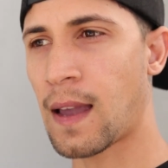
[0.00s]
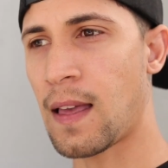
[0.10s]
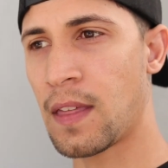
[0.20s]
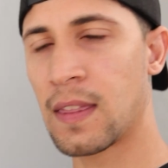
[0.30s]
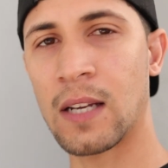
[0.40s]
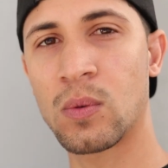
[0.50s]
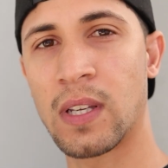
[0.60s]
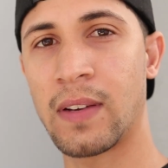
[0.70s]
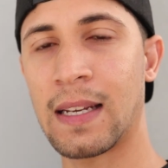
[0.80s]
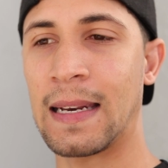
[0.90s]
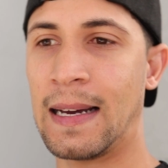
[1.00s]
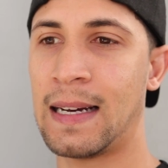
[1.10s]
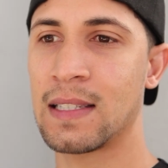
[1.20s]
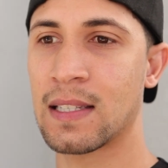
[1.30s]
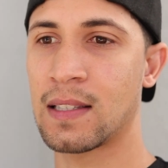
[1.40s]
I think that will give it a
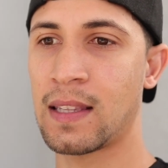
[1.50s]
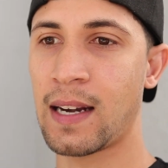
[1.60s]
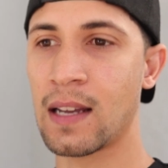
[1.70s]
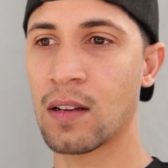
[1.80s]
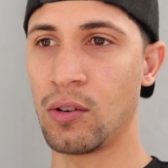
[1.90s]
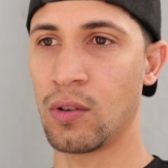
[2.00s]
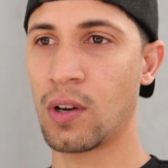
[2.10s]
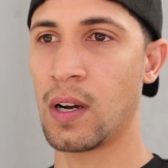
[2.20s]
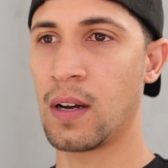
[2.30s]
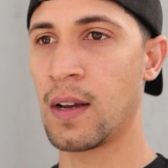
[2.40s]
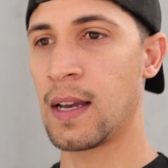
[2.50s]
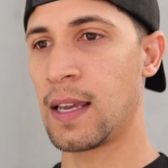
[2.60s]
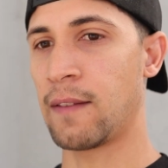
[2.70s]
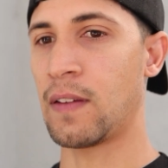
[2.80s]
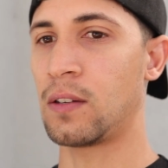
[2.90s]
nice track look
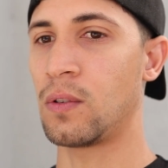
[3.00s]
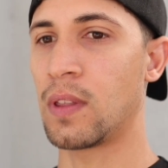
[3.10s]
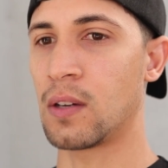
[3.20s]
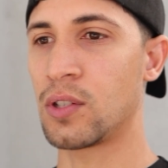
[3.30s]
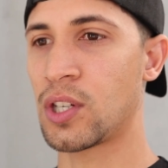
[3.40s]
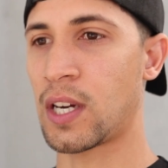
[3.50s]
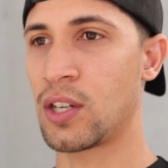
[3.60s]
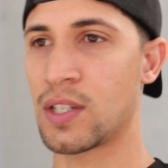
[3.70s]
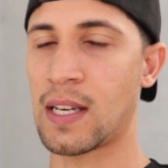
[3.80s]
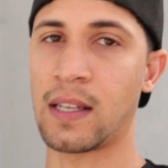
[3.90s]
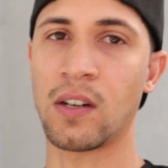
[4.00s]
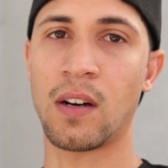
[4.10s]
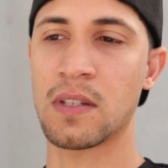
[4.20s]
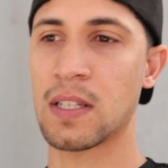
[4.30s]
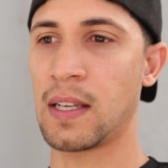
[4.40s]
if I do those changes, and then
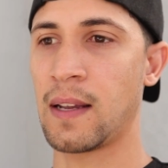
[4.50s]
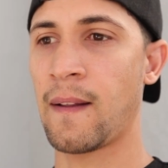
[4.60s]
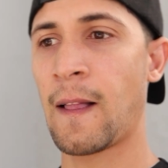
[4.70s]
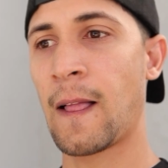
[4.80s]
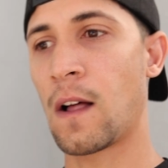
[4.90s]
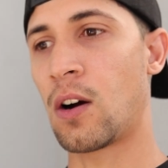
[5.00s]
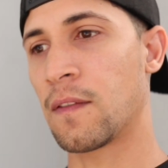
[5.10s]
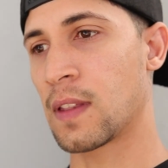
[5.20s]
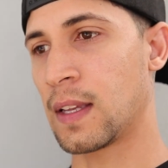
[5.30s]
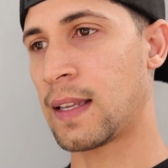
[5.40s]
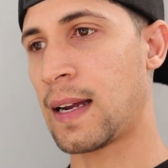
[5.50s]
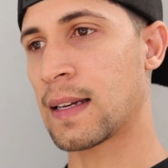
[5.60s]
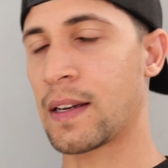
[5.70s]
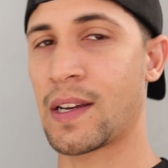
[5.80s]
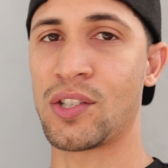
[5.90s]
obviously after the
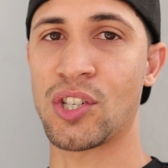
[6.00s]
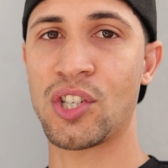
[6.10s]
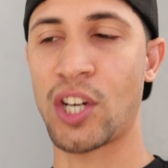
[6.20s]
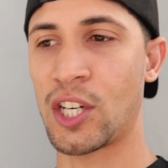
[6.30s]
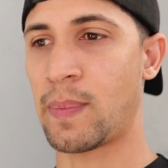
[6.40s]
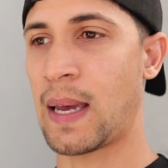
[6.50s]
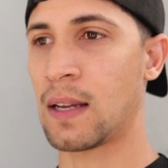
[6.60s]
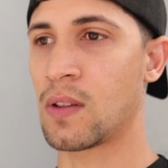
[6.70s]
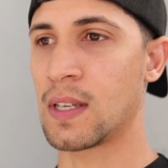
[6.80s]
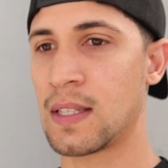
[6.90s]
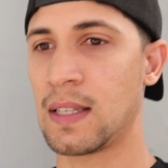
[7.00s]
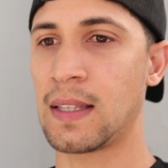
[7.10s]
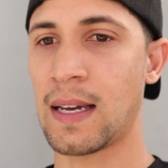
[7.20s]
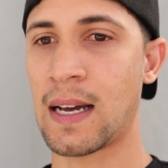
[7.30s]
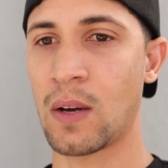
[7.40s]
track I can just change back to the
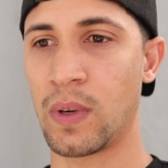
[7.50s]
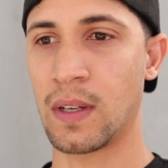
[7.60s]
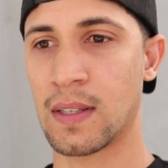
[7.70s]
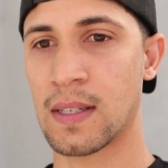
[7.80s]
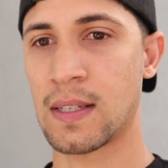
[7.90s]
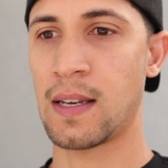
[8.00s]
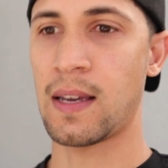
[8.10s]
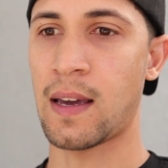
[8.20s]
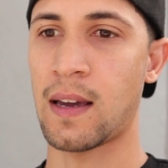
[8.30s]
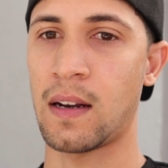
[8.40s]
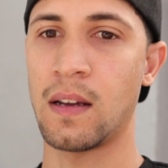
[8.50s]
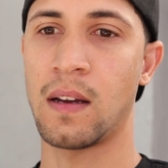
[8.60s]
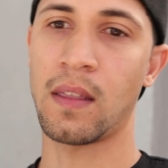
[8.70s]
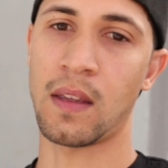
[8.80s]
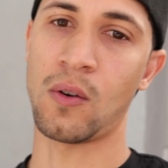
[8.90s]
CTI wheels and
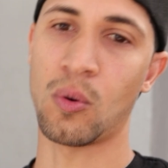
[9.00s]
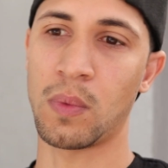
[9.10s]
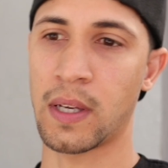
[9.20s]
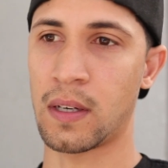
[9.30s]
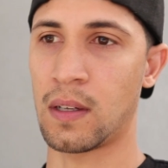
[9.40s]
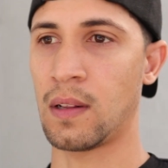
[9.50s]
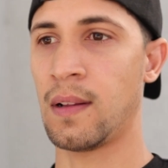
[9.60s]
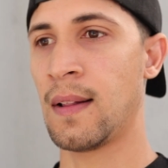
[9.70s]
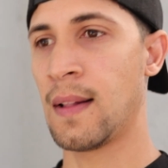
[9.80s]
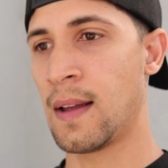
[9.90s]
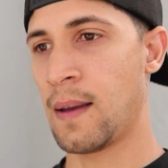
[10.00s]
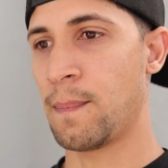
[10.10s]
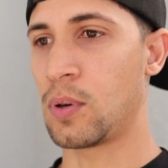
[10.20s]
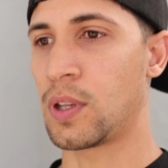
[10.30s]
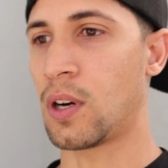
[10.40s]
the normal grille,
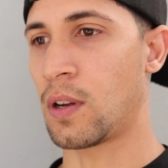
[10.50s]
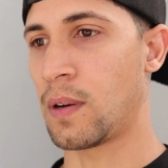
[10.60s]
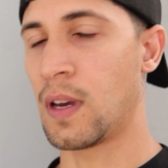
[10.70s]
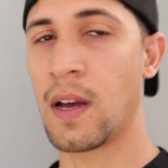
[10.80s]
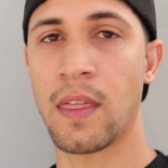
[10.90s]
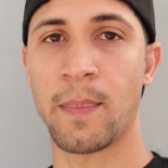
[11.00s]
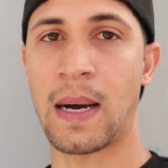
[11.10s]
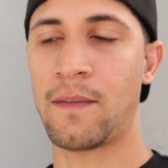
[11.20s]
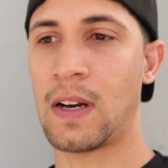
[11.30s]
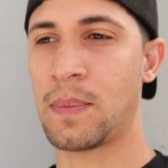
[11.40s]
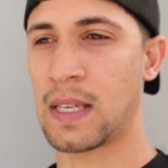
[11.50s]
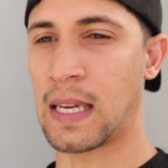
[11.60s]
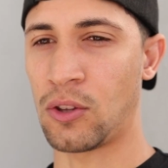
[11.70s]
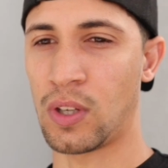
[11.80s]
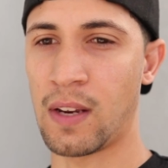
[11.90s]
put on the mud flaps
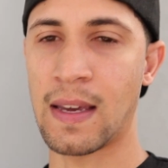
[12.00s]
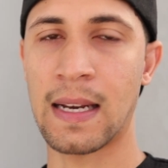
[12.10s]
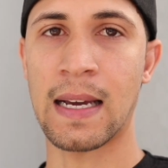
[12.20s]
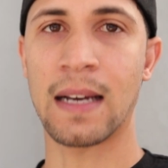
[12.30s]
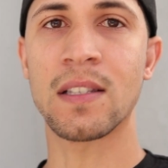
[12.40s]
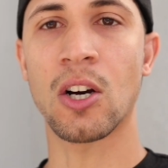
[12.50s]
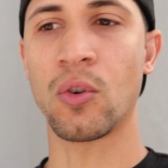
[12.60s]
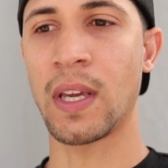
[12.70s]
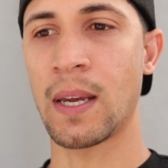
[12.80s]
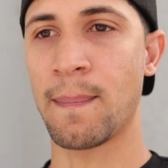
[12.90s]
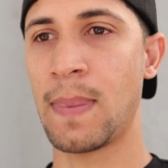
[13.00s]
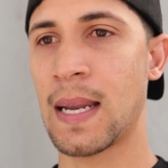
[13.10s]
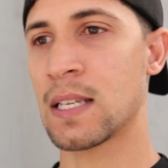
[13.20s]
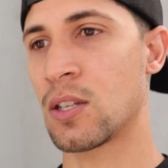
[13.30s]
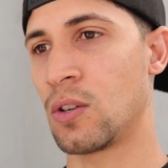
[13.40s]
again to give that nice OEM
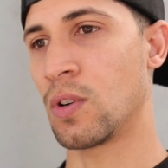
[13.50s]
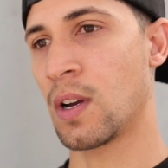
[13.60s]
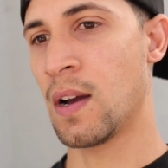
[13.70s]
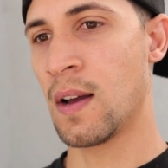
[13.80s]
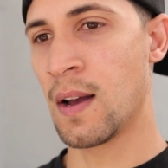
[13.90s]
plus look.